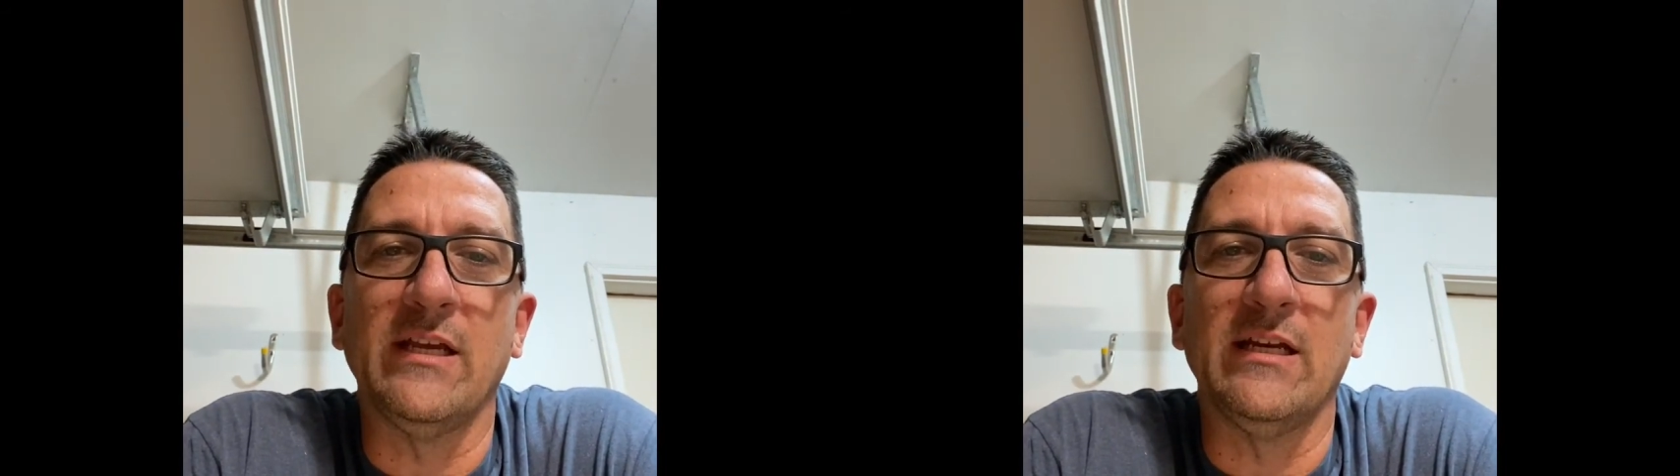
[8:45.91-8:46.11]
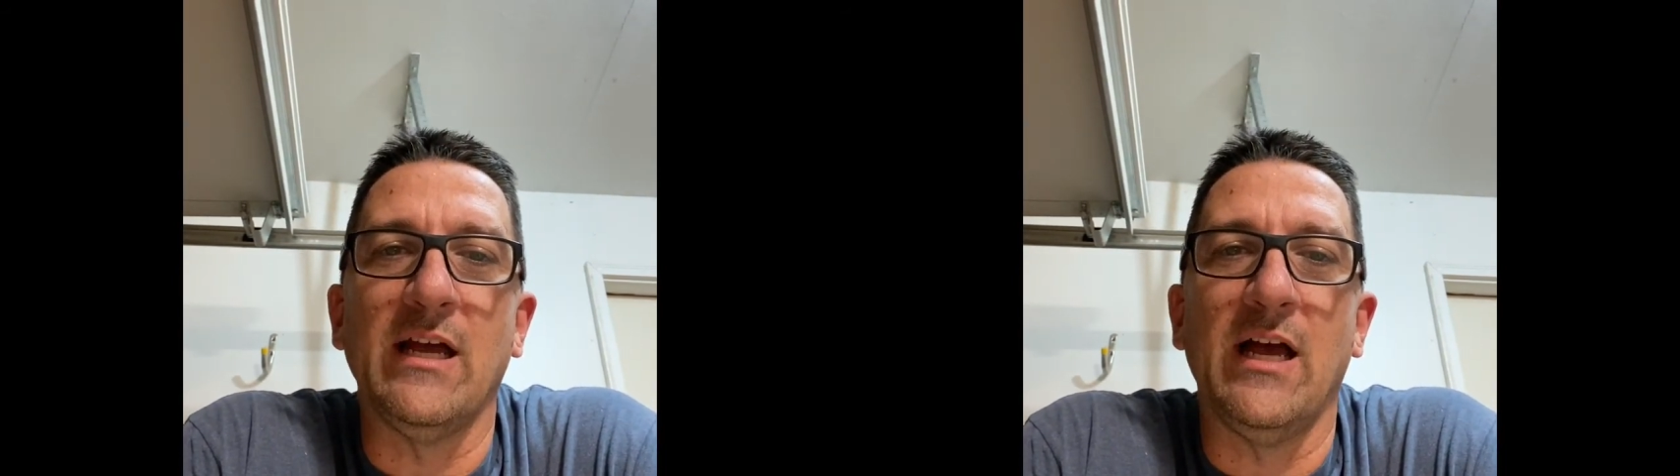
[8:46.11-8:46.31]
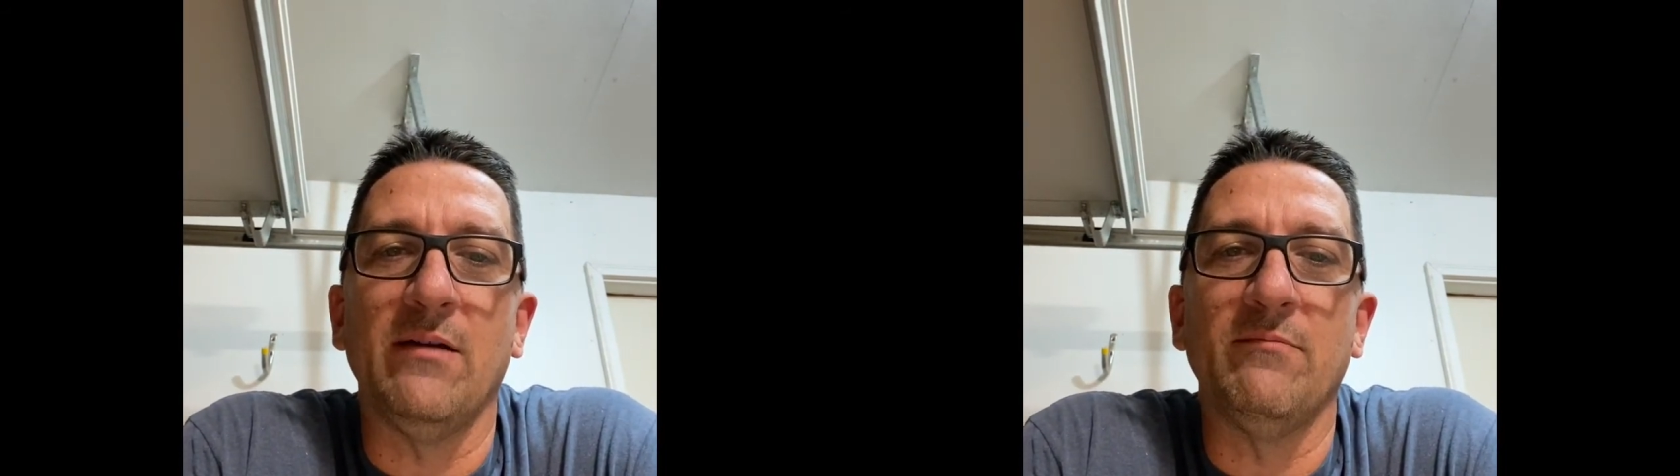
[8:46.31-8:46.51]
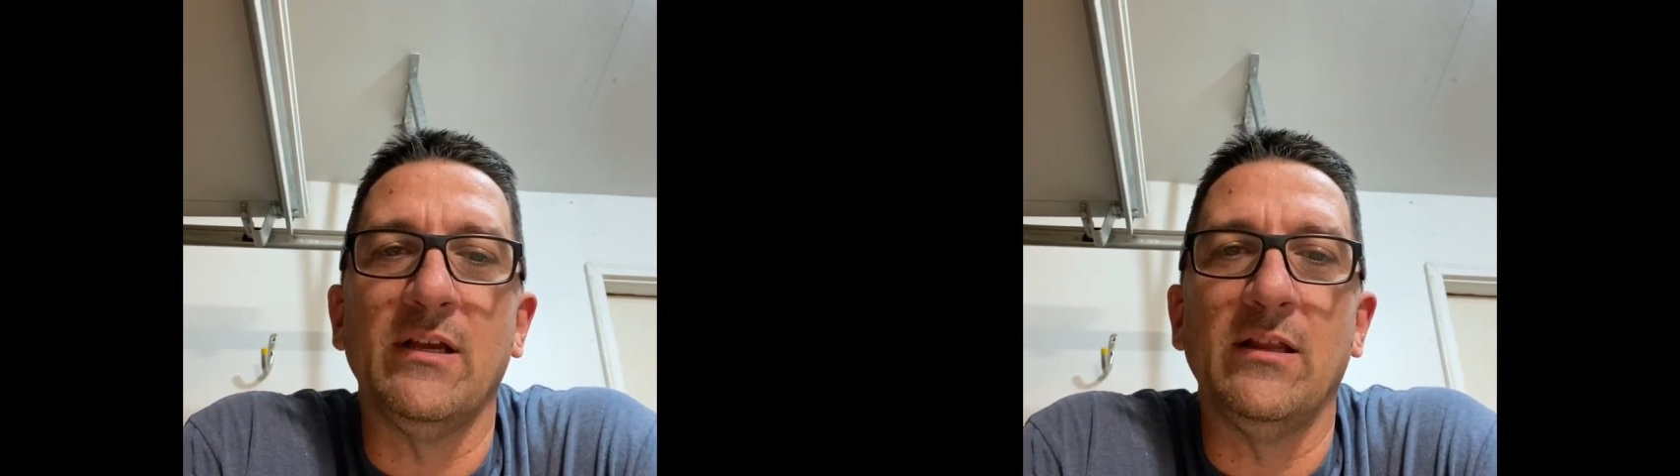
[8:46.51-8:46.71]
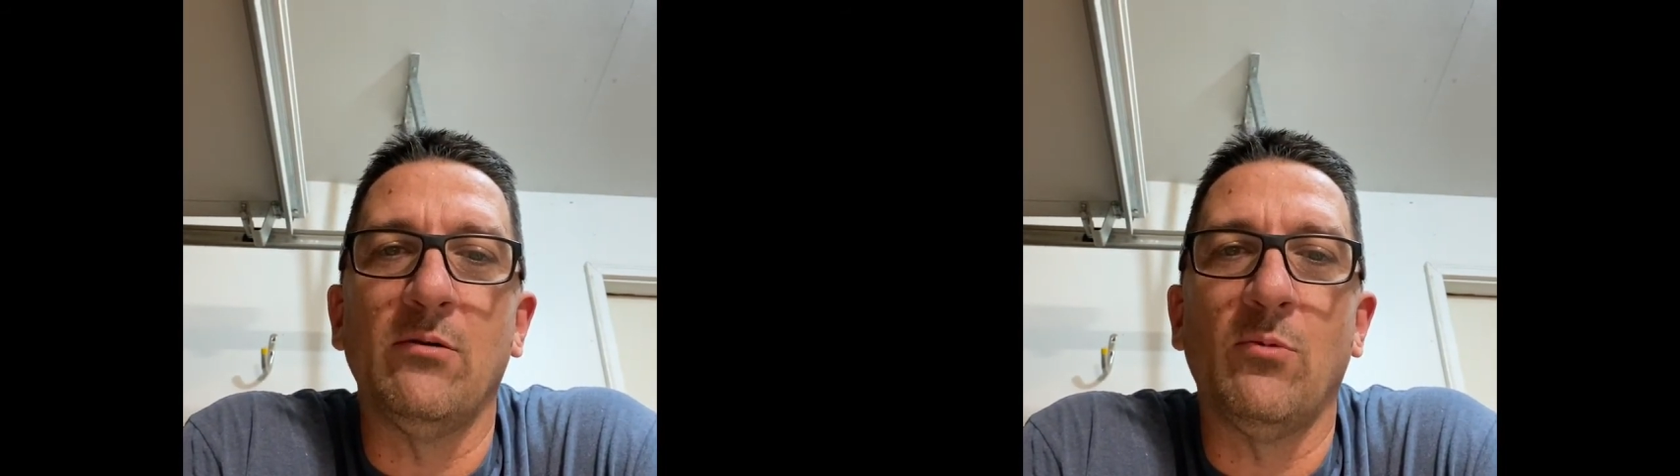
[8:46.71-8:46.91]
and be
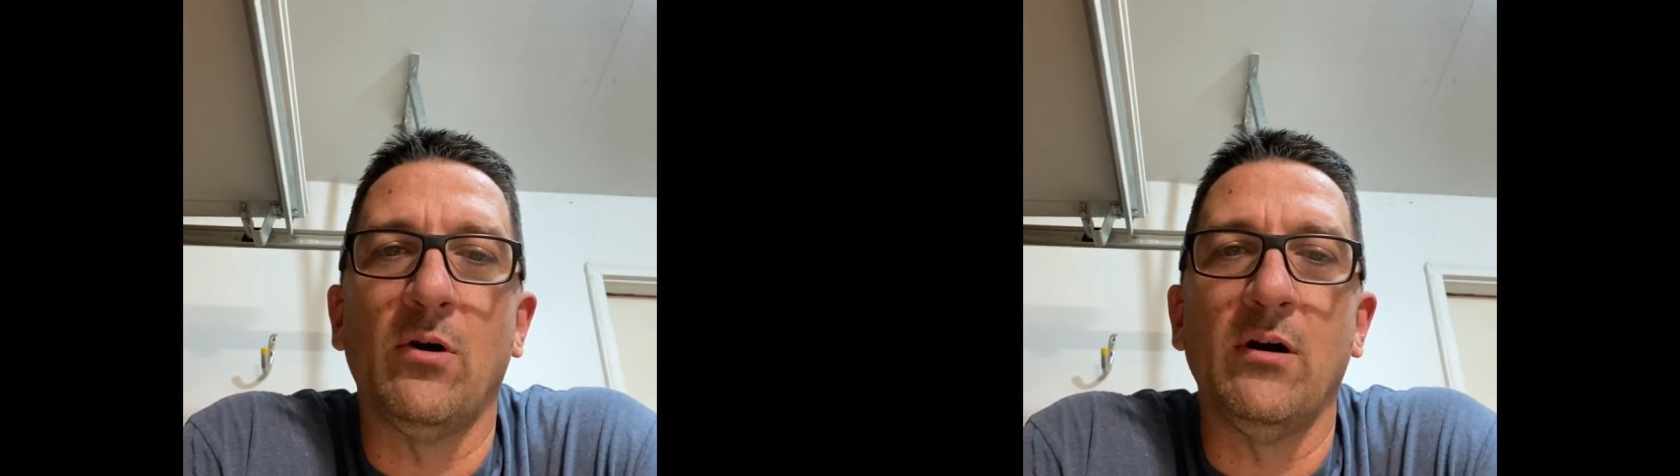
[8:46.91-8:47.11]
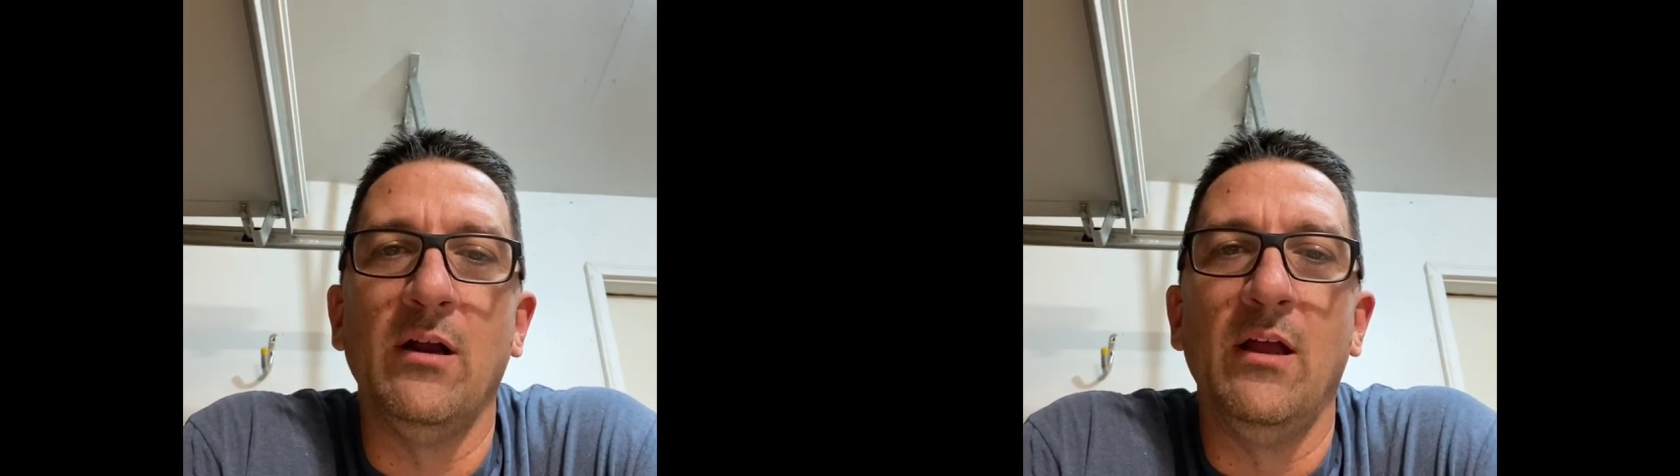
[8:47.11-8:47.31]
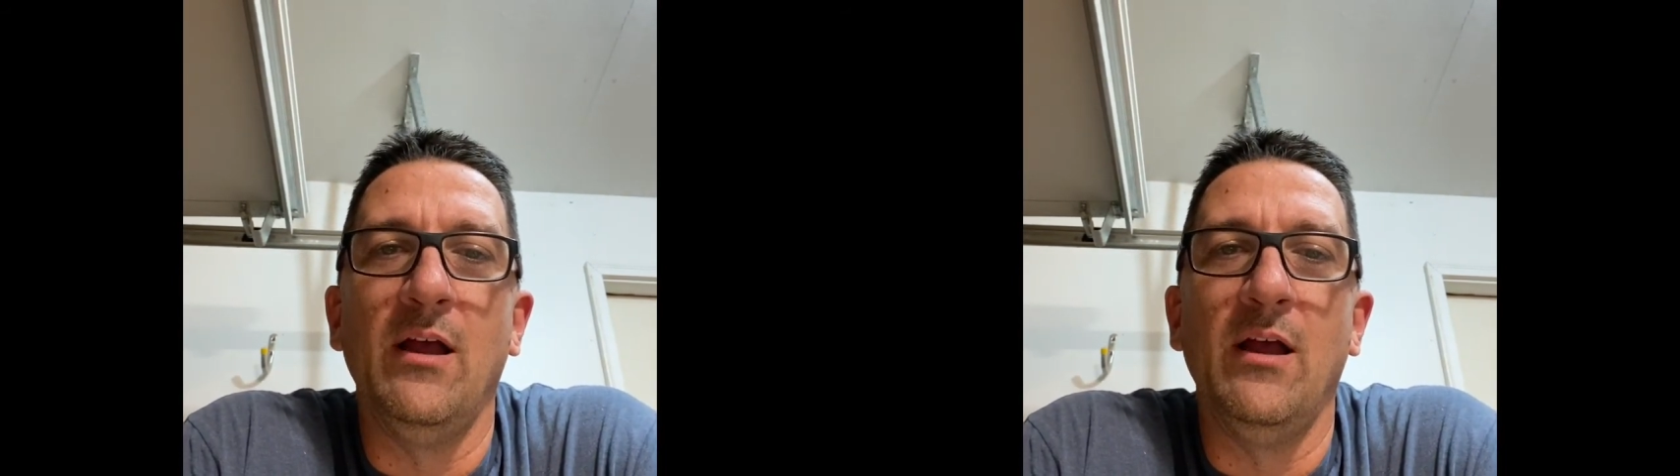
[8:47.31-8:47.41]
a little more